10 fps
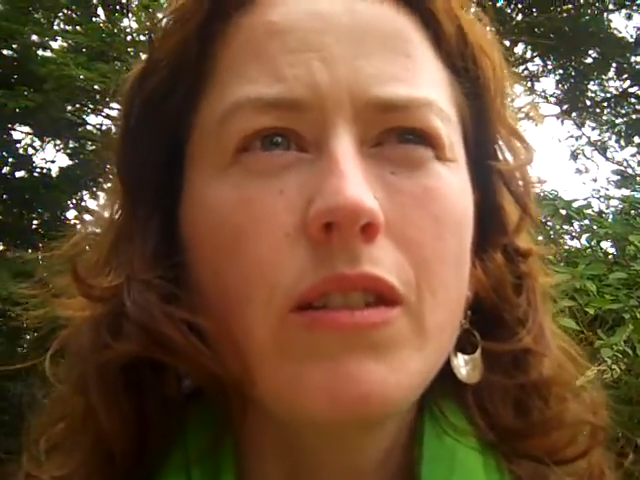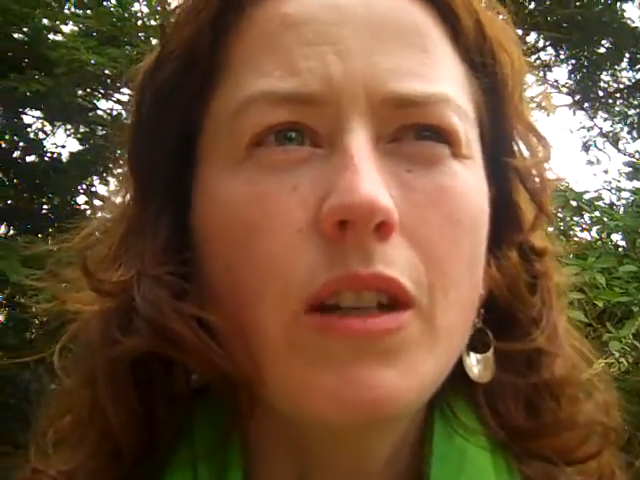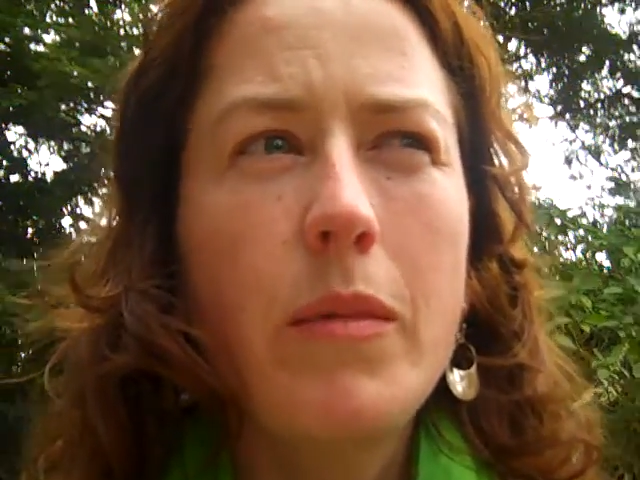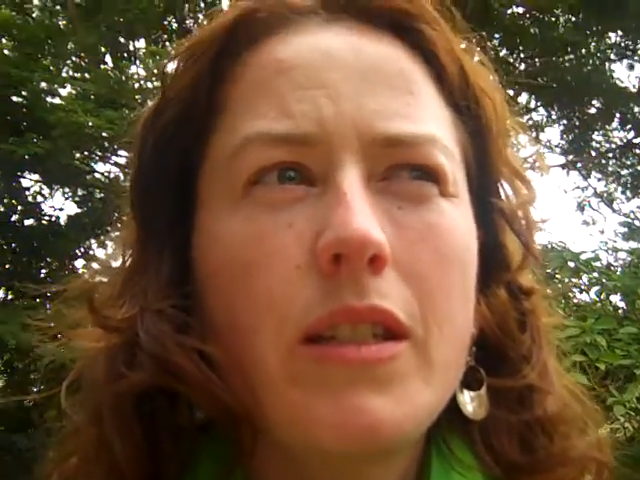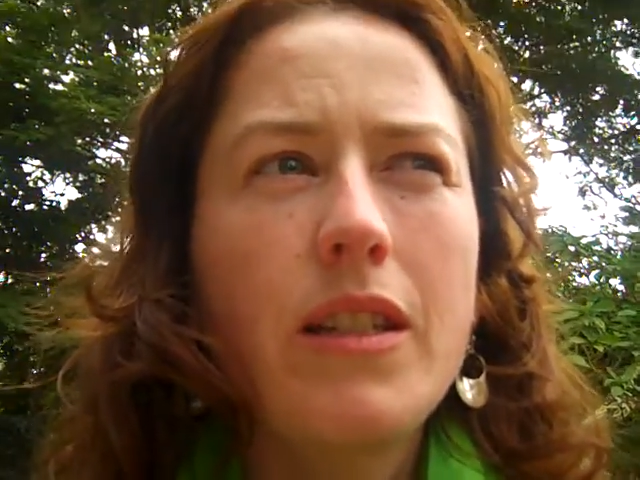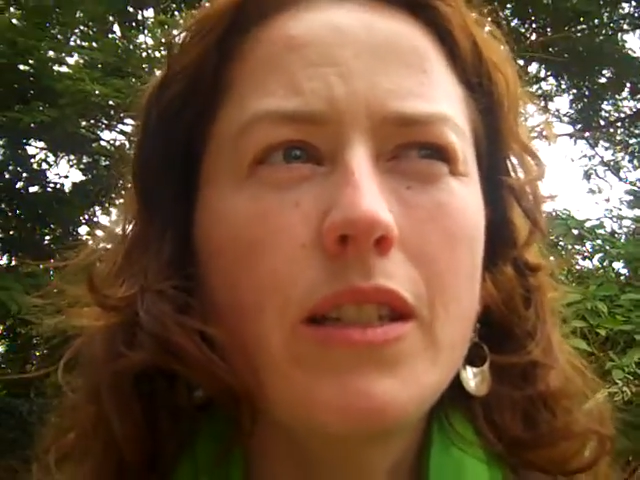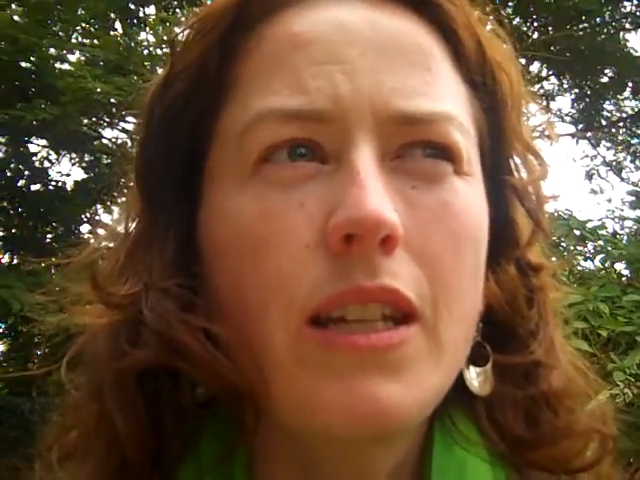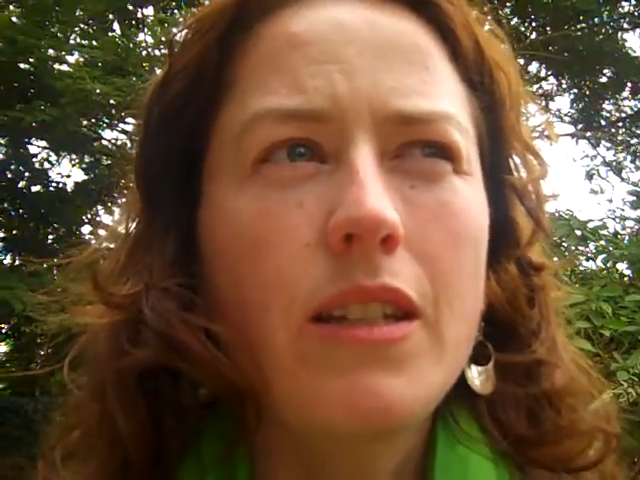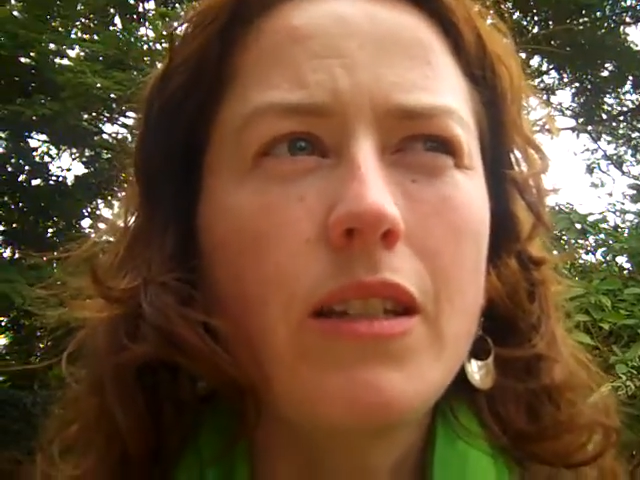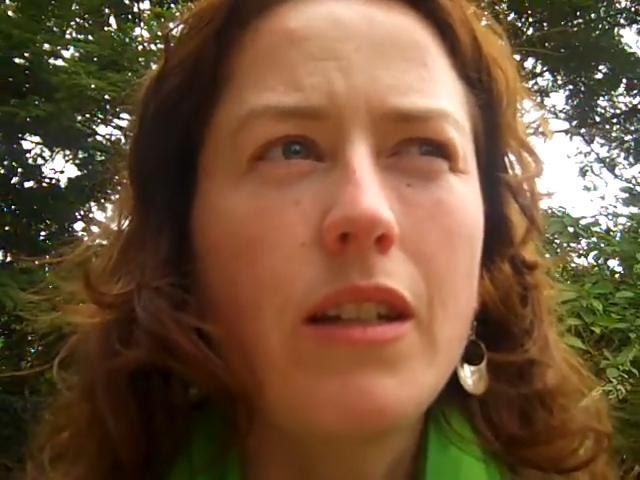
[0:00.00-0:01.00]
coming to the
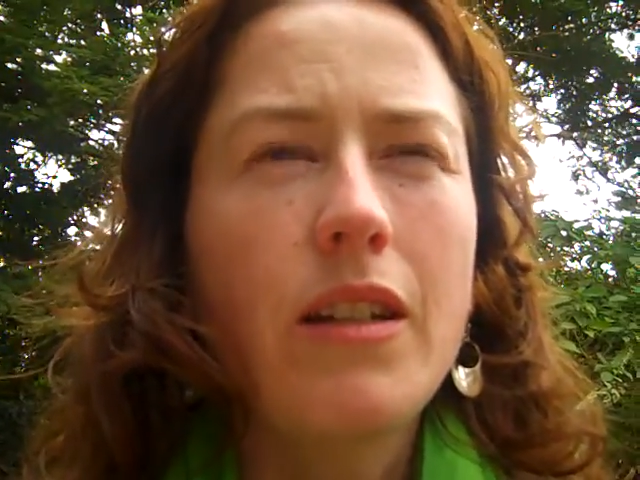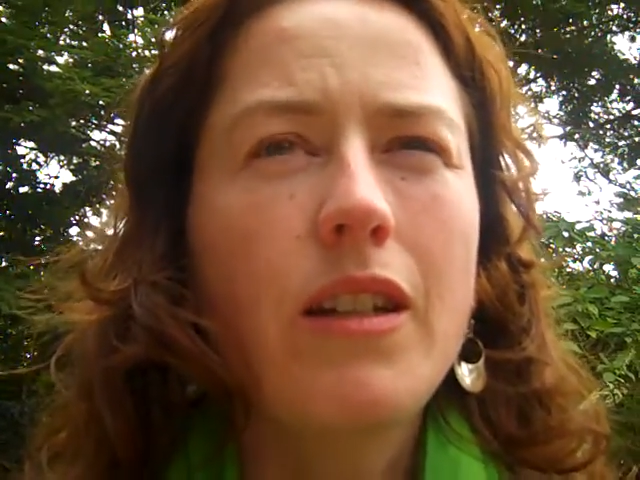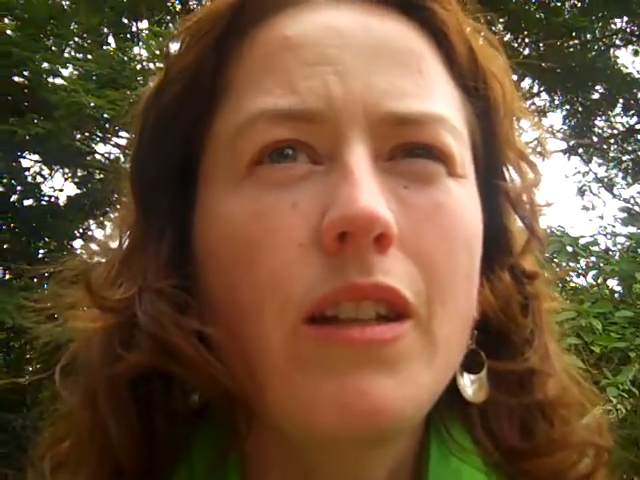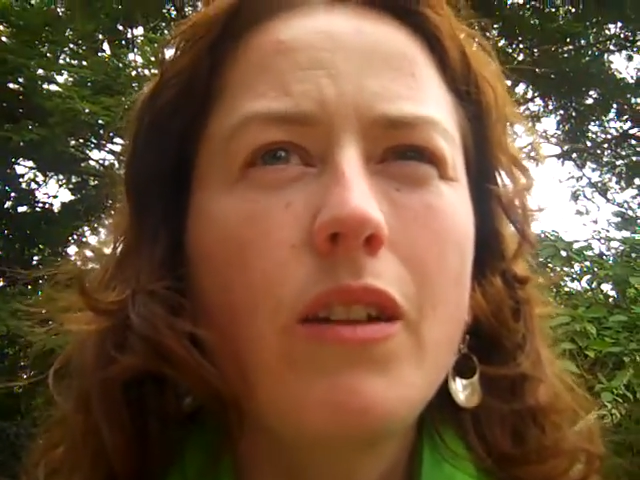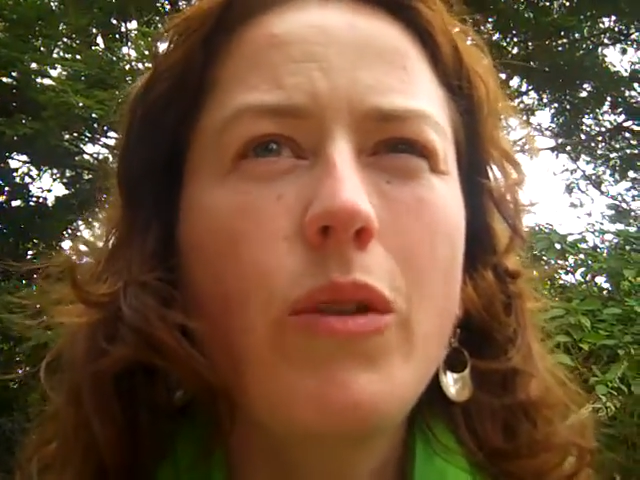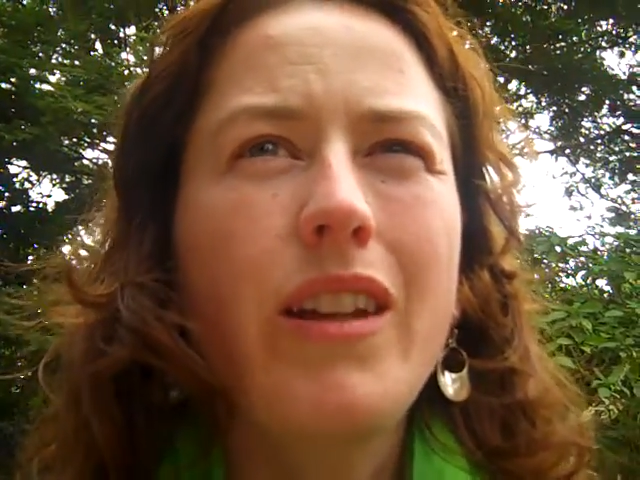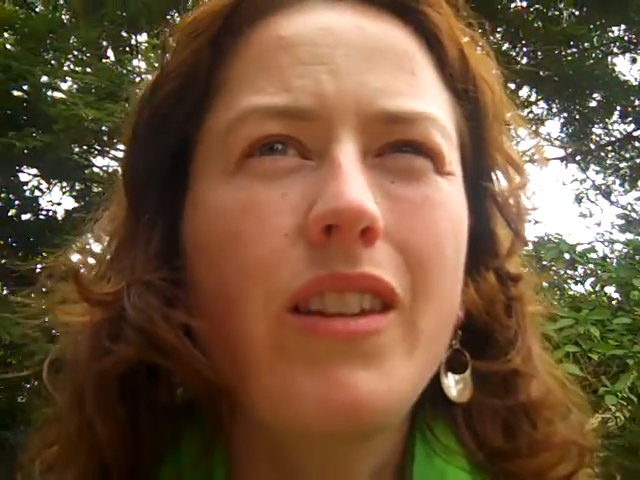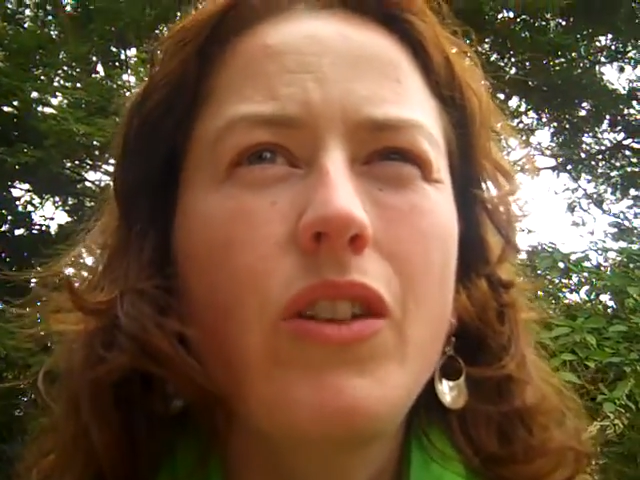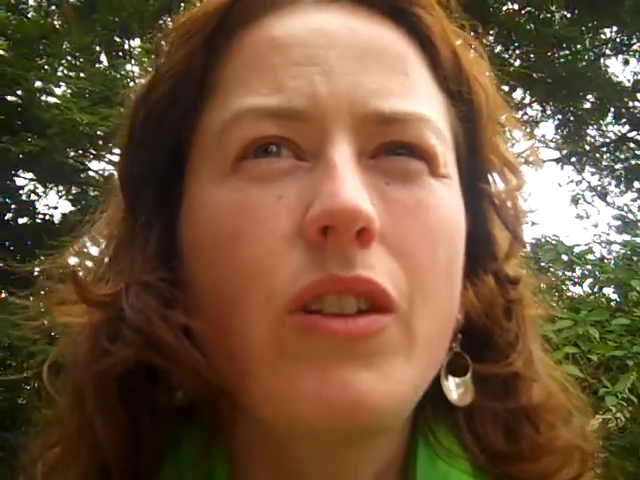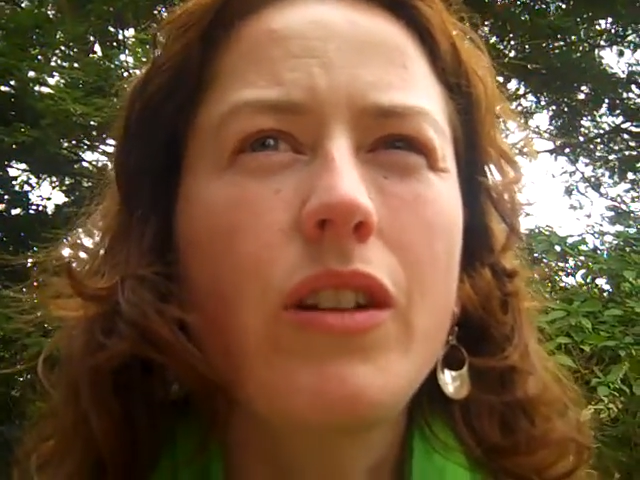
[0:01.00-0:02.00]
centre, in a way
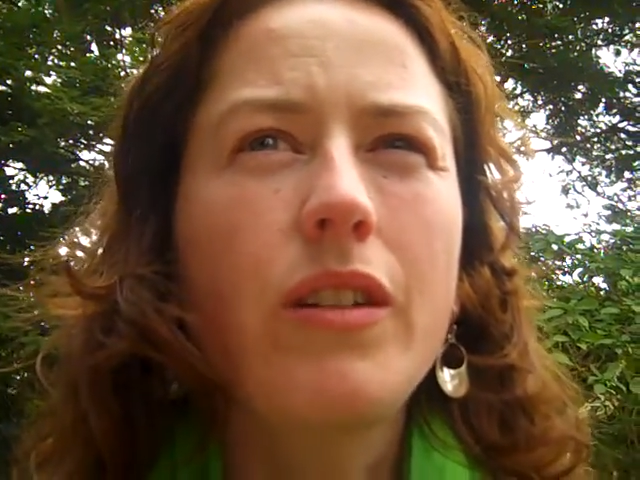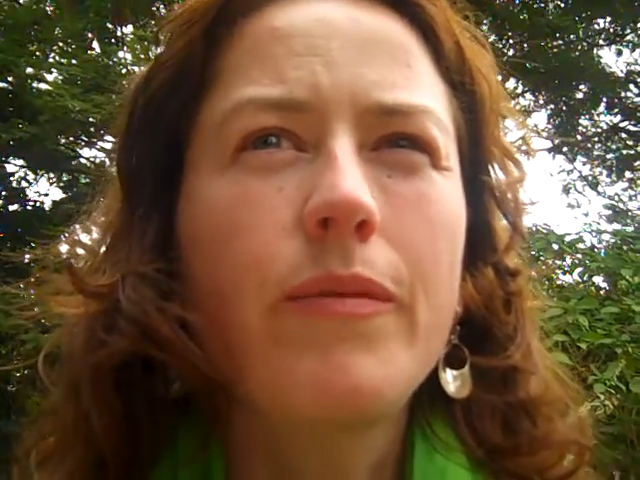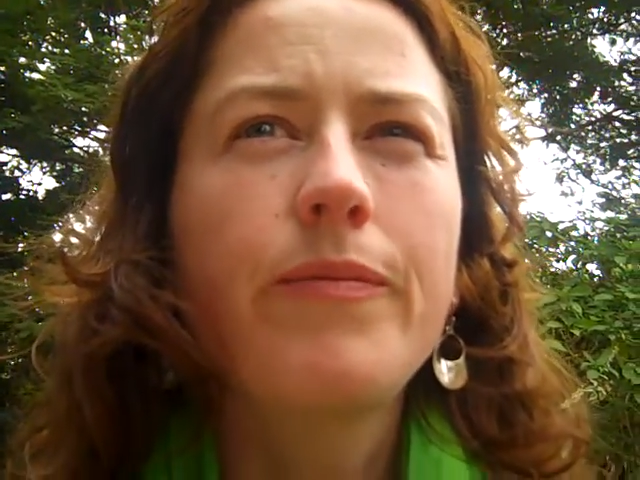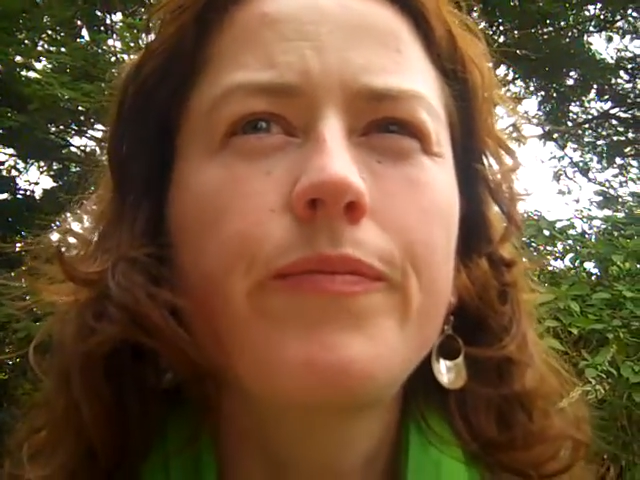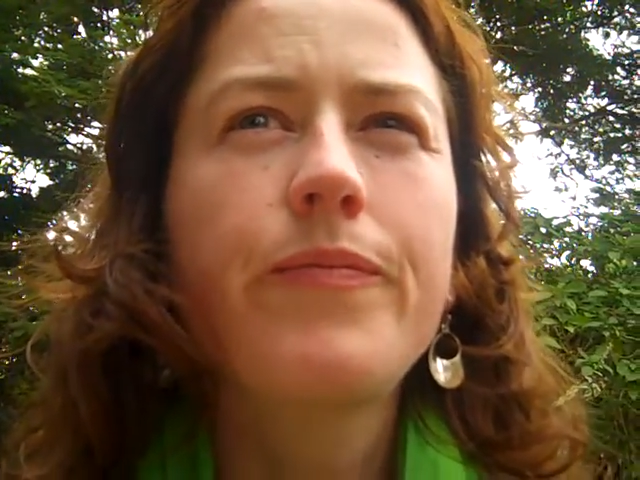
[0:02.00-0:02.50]
that you can